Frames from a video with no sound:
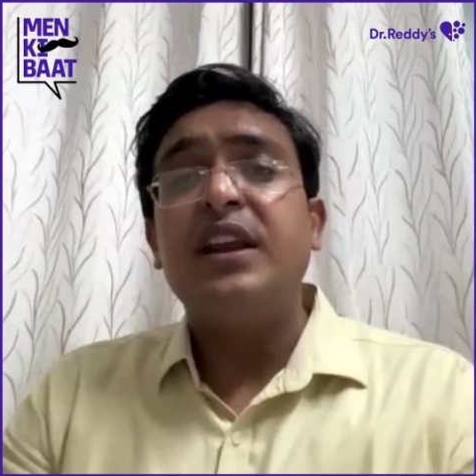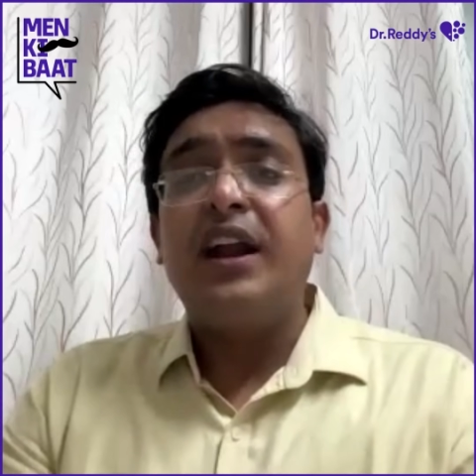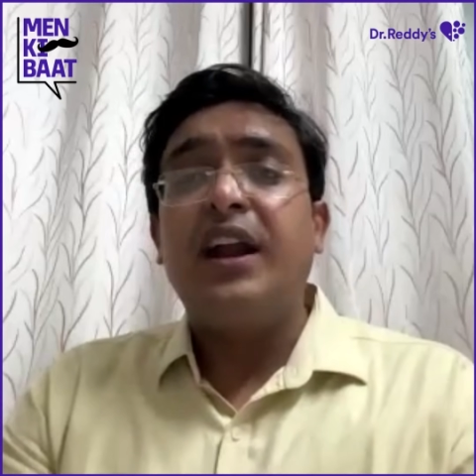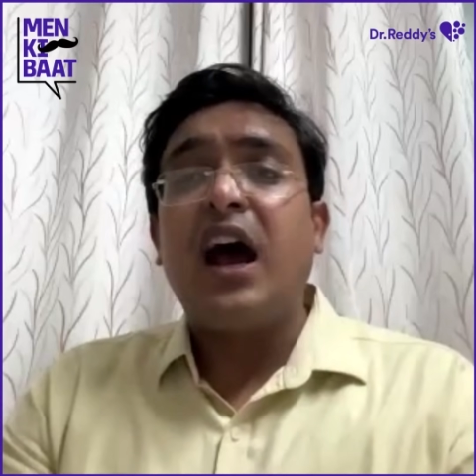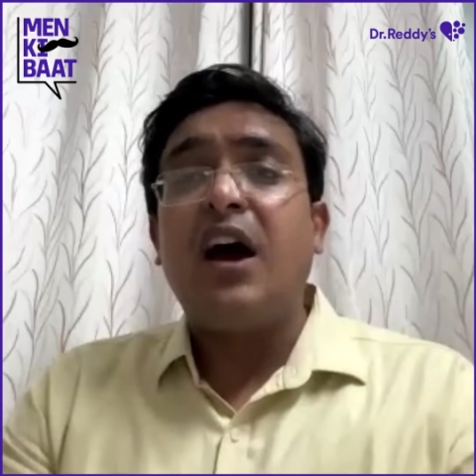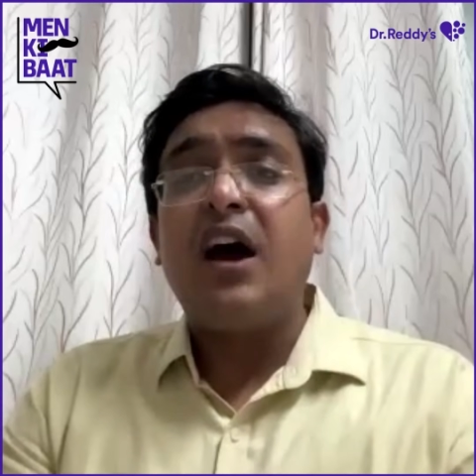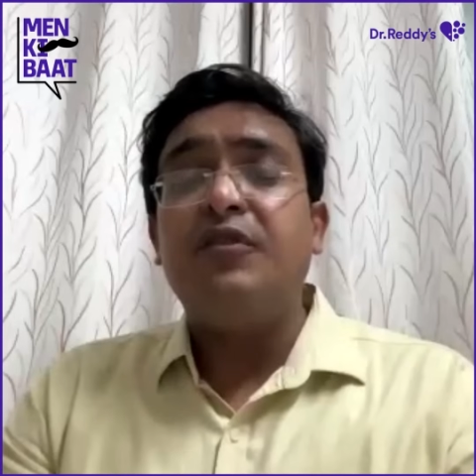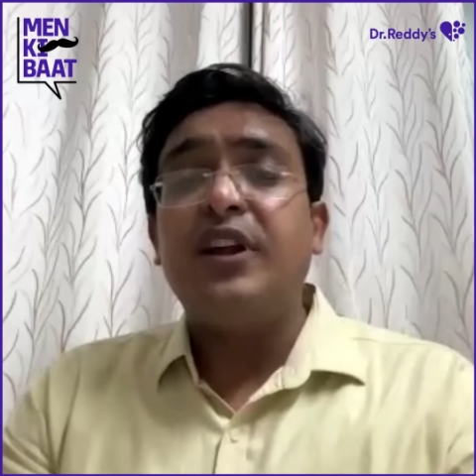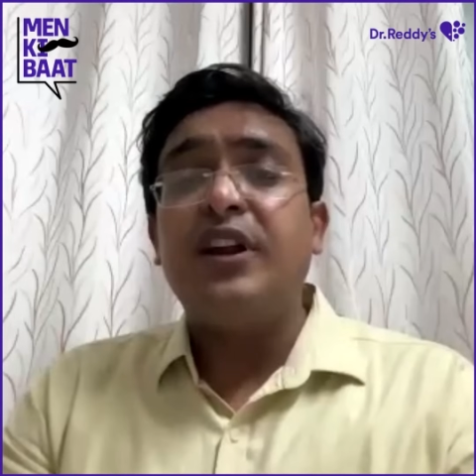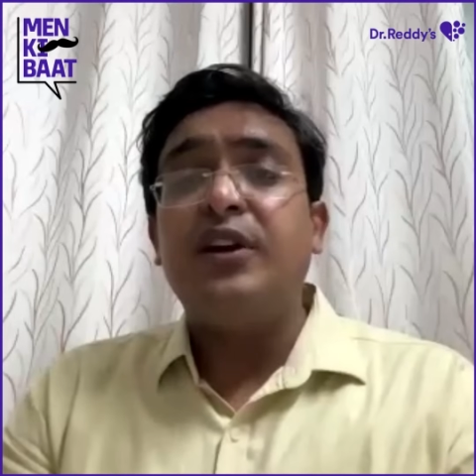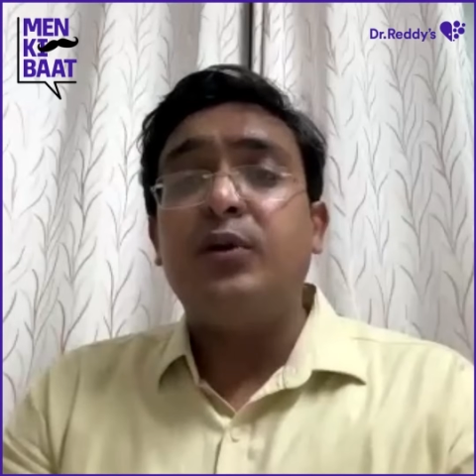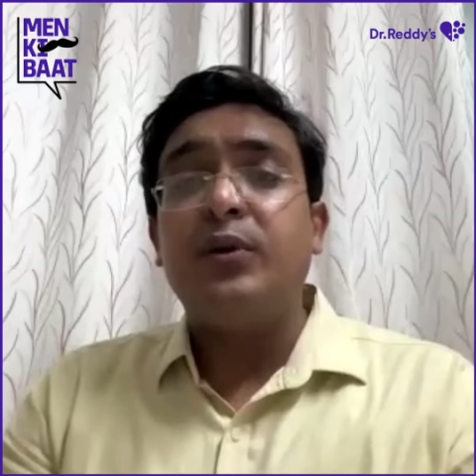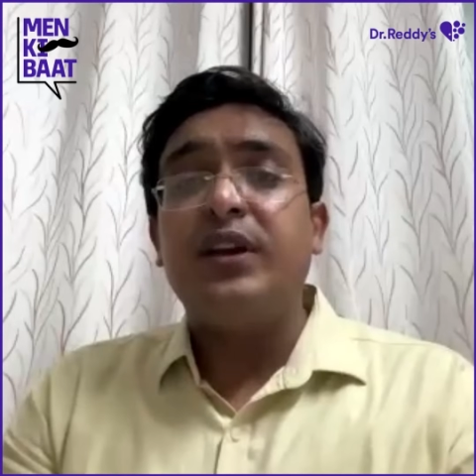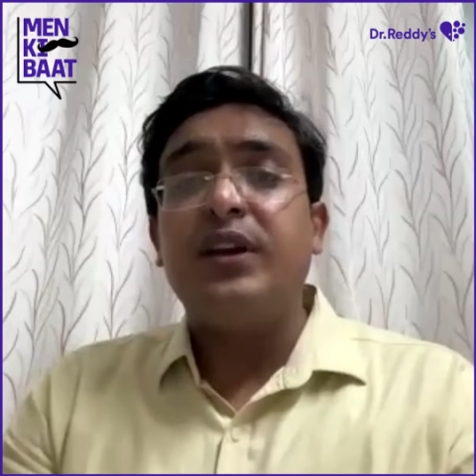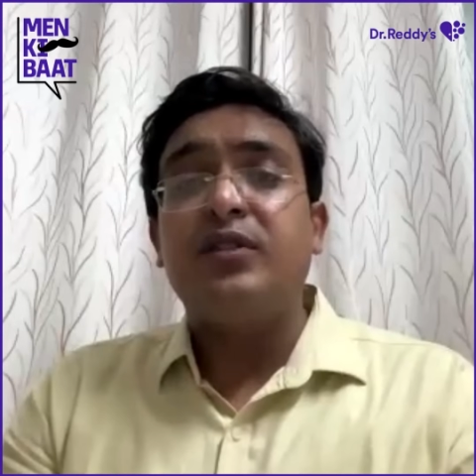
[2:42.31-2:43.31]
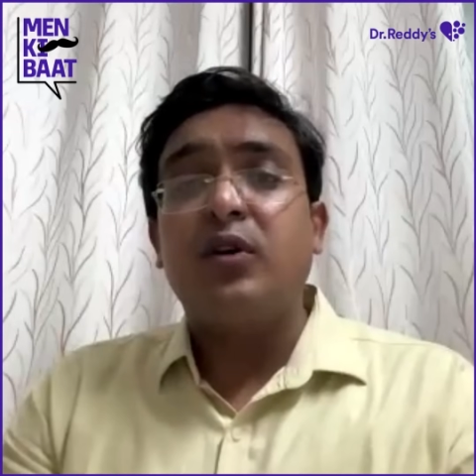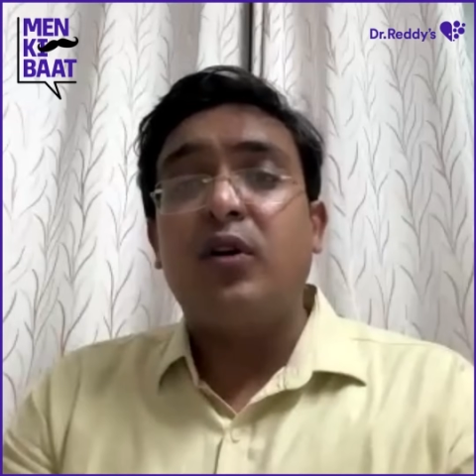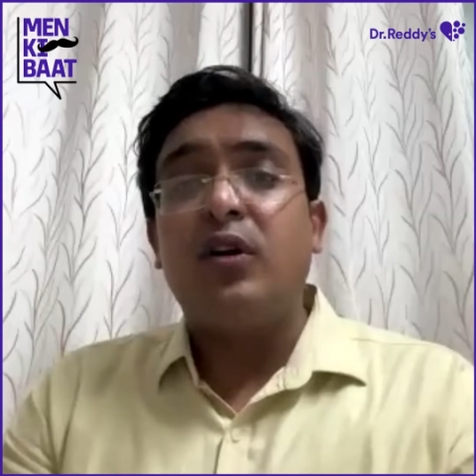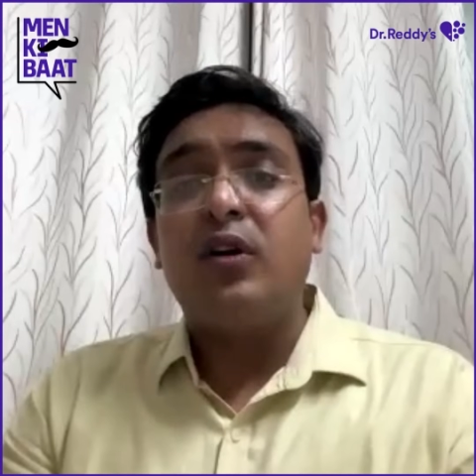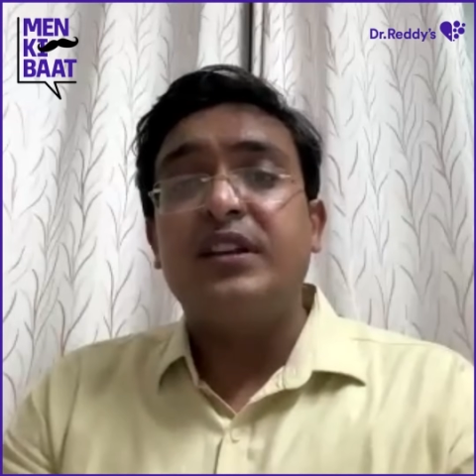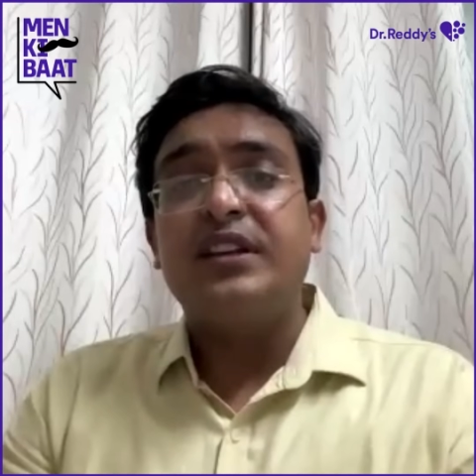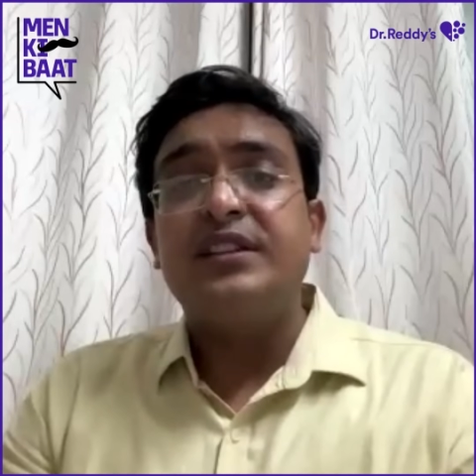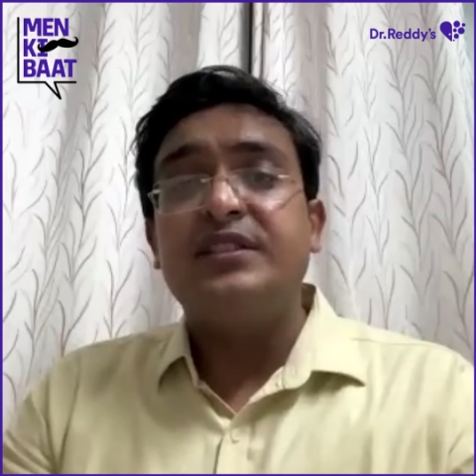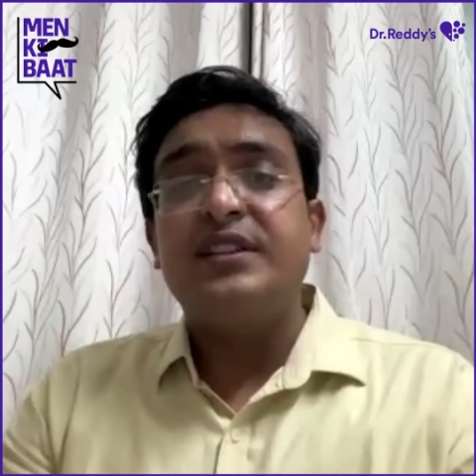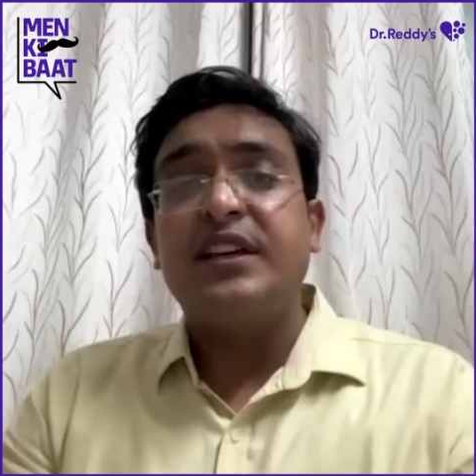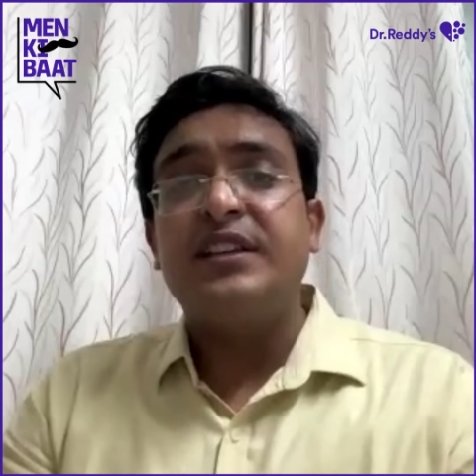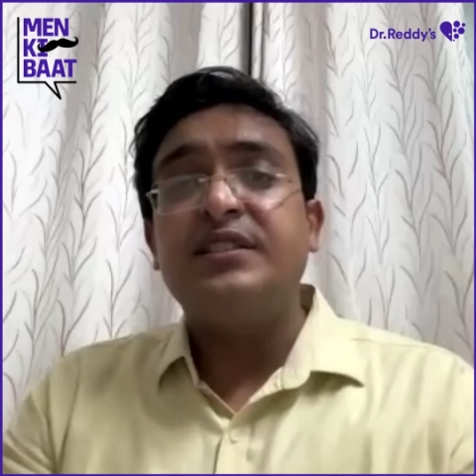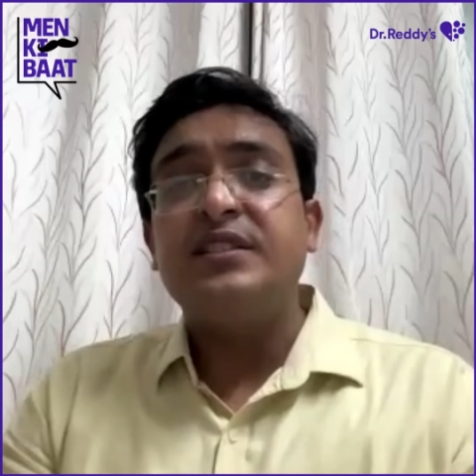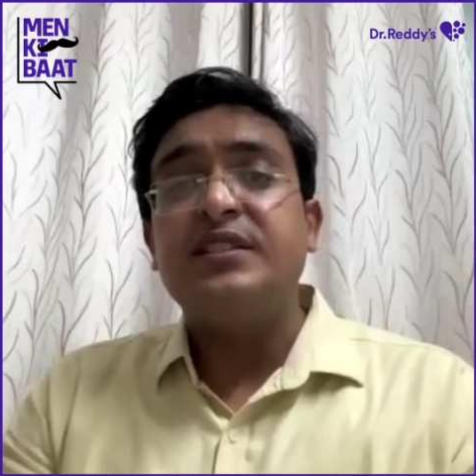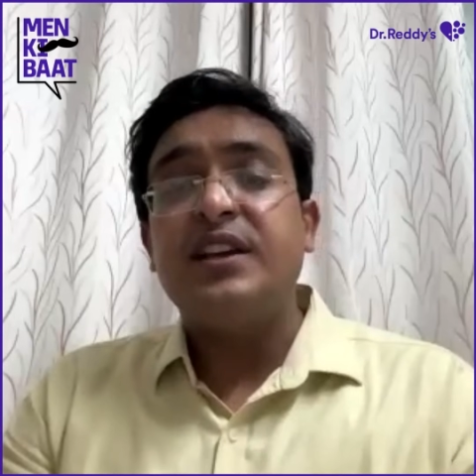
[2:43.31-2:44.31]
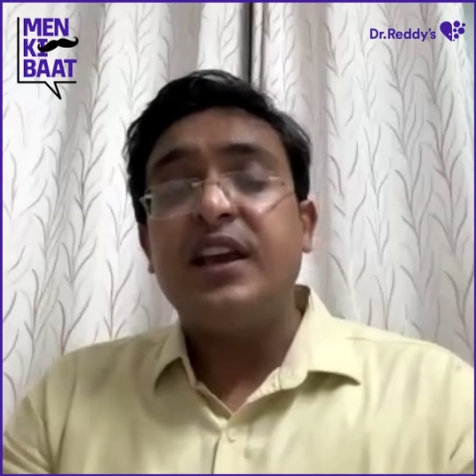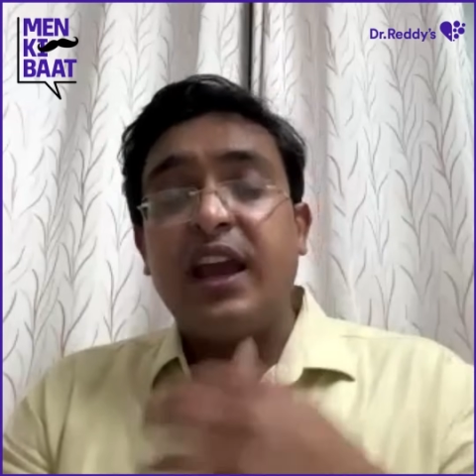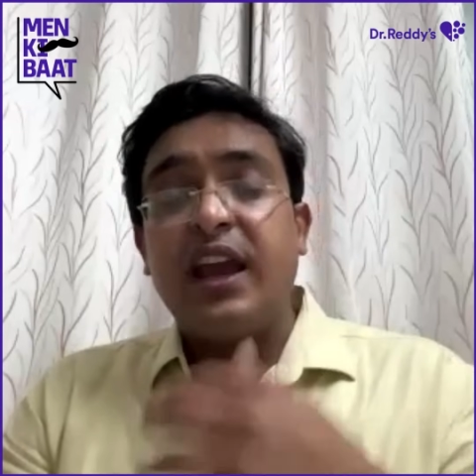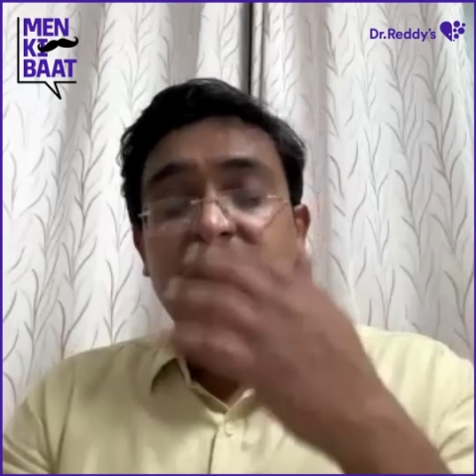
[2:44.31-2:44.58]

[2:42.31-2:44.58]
And after doing all these tests